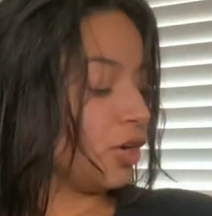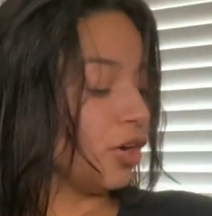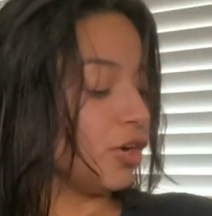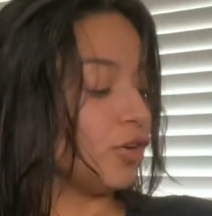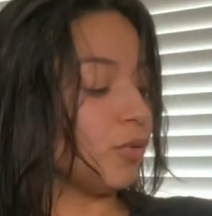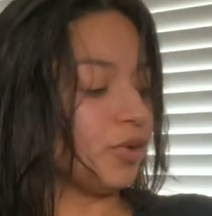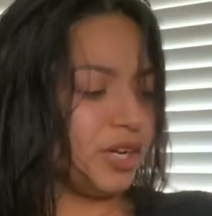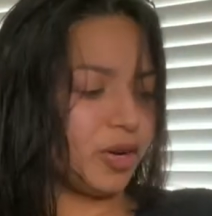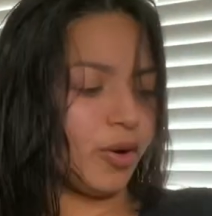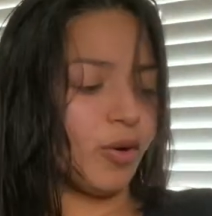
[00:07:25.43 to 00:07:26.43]
You won't need
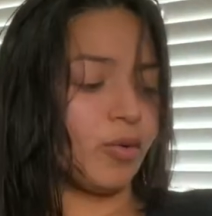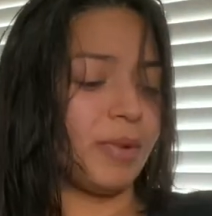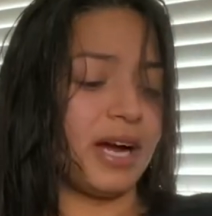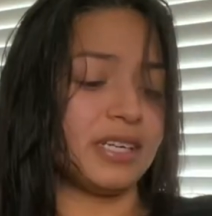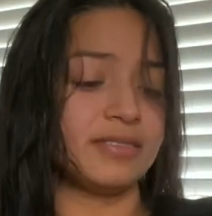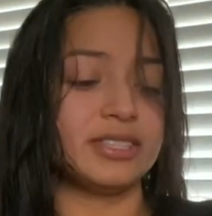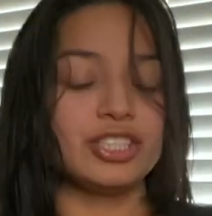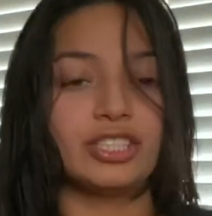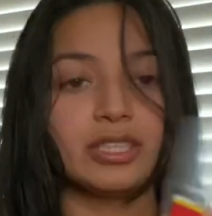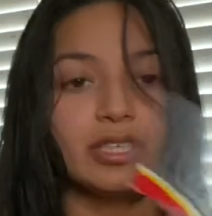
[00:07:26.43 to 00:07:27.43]
a whole bag of the
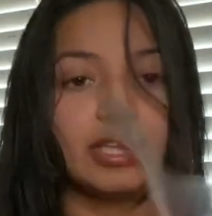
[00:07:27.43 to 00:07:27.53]
chili, the